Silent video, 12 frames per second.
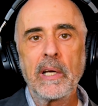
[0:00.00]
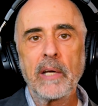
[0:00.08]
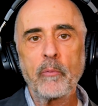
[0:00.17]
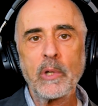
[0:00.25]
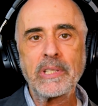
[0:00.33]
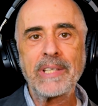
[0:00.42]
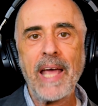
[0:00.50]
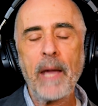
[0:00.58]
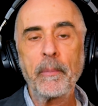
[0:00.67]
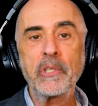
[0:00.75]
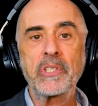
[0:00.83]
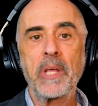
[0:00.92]
and what
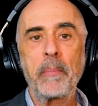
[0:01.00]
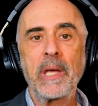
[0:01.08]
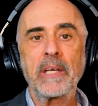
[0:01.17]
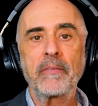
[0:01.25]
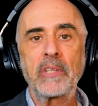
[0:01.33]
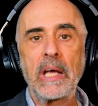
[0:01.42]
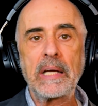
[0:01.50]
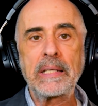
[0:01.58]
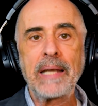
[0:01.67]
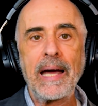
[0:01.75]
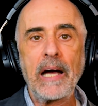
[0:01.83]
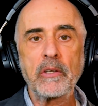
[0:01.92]
damage they may have
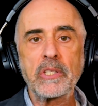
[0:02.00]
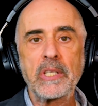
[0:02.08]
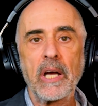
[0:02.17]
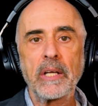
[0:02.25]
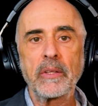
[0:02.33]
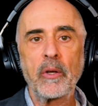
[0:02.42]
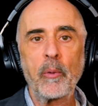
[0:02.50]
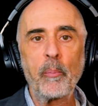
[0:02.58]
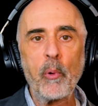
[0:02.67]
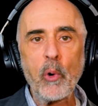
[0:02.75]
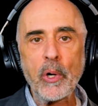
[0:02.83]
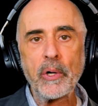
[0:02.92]
done outside their
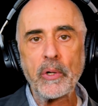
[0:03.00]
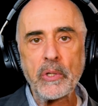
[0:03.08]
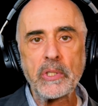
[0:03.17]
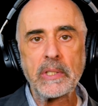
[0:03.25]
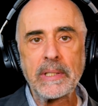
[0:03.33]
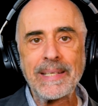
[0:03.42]
borders,